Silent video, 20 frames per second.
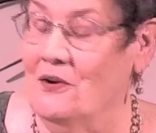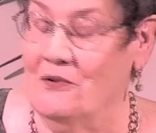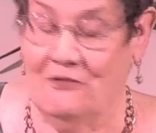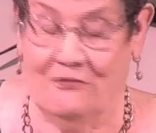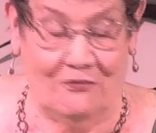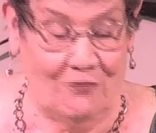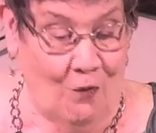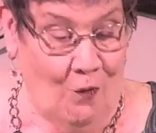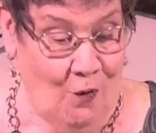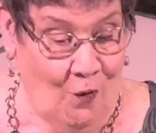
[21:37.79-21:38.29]

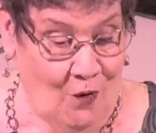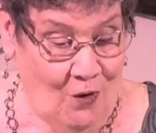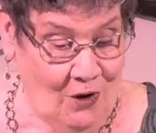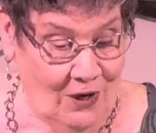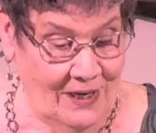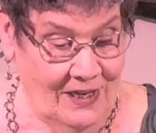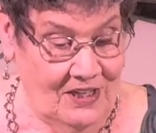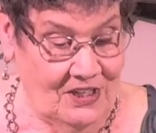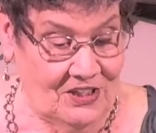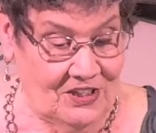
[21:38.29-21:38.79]

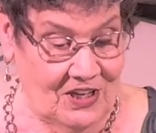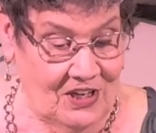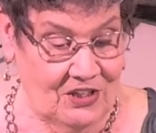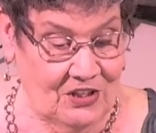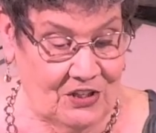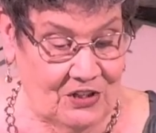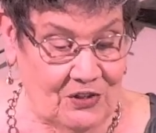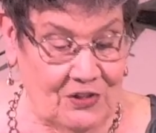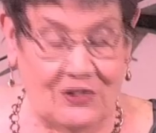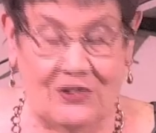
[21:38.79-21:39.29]
four
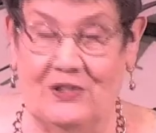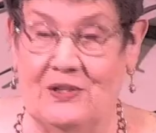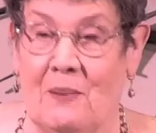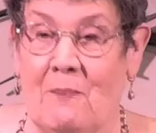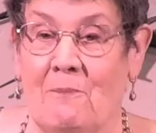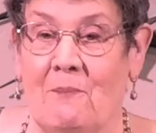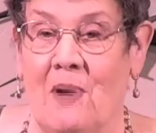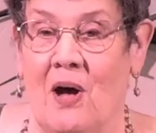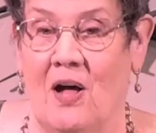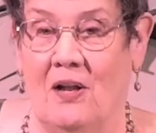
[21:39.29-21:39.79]
essential
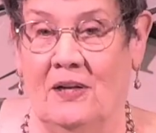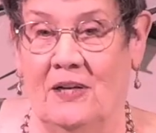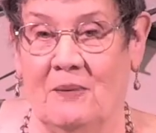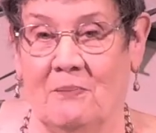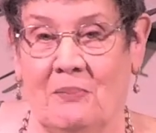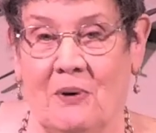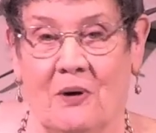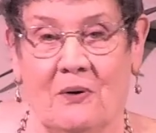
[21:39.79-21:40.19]
symbolic